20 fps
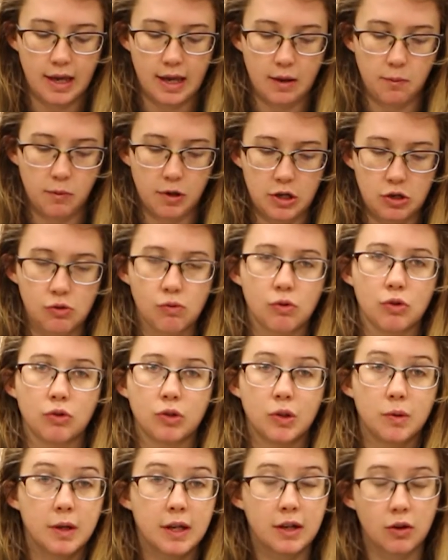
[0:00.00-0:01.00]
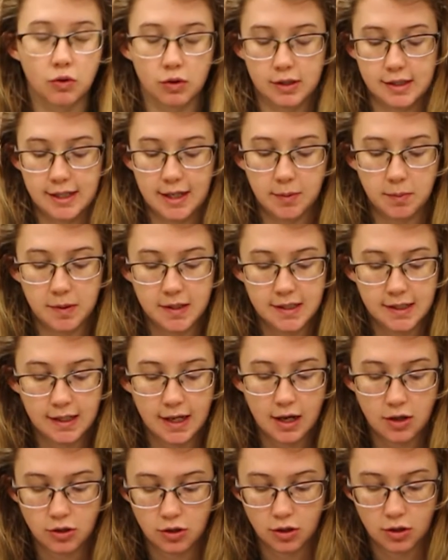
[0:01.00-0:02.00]
And when you glue it or tape it
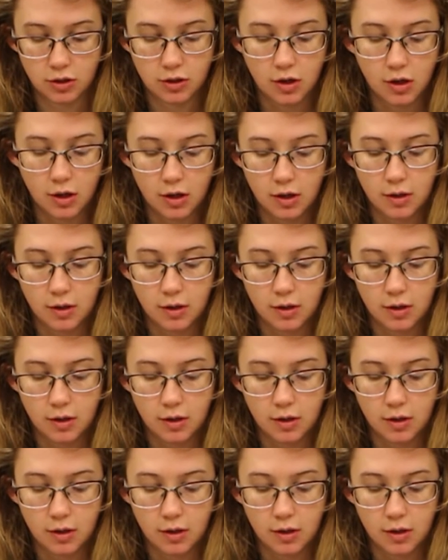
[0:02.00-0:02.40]
together,